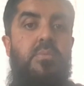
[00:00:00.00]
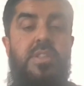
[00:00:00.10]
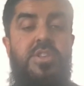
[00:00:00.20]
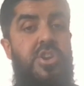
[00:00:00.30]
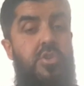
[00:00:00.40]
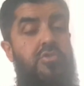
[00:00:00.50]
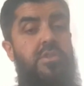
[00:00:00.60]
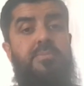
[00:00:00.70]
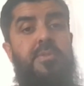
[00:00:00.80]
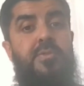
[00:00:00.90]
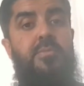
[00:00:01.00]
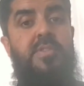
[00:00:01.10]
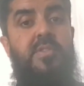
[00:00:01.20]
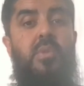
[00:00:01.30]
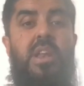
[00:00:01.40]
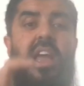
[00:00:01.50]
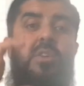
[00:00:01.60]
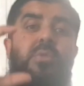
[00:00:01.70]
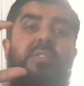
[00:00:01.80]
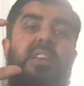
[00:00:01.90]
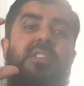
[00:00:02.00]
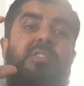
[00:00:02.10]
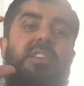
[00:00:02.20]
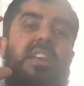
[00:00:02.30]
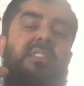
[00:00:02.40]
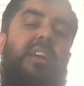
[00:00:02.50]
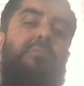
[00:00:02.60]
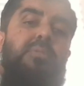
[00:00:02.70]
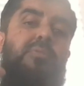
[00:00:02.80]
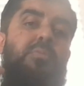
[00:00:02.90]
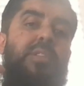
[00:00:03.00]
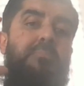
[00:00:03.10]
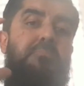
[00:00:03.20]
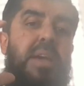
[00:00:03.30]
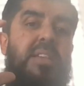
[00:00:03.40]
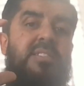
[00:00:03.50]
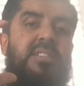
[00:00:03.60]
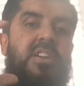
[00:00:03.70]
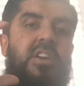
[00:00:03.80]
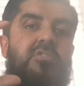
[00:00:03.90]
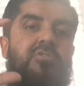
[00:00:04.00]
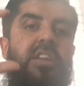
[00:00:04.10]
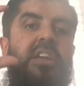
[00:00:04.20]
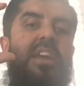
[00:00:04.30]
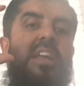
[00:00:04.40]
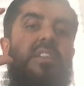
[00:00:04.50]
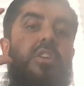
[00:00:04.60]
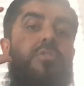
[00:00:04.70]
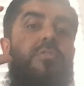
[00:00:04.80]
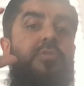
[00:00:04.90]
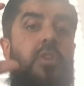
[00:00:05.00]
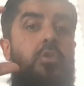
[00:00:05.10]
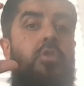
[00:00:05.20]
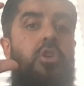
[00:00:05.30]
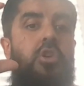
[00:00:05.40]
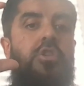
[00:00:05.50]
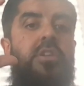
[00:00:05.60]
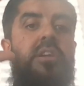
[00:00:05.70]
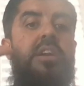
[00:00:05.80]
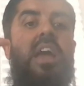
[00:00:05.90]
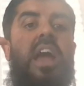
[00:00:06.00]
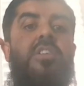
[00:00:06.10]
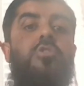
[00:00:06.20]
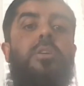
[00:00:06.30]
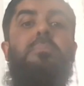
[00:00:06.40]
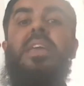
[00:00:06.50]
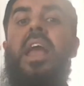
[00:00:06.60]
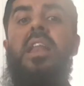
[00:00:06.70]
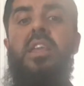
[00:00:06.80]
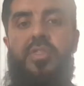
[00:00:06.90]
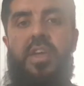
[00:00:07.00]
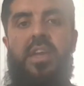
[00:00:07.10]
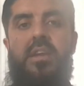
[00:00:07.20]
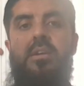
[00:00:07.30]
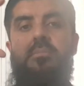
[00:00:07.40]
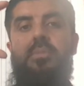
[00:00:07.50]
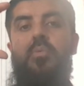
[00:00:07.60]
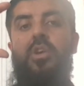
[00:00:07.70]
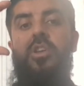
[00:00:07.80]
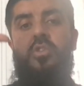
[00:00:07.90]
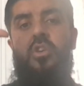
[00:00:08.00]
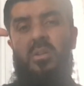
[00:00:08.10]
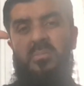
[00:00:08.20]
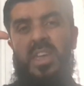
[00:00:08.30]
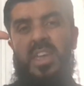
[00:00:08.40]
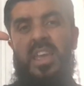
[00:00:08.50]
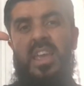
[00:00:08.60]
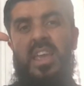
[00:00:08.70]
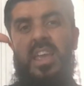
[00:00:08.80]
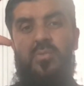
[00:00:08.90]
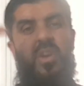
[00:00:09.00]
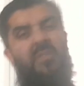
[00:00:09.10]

When the children are performing so well, how do we say to the kids that are performing the best in the country that you're so good and you can be anything, but what you can't be is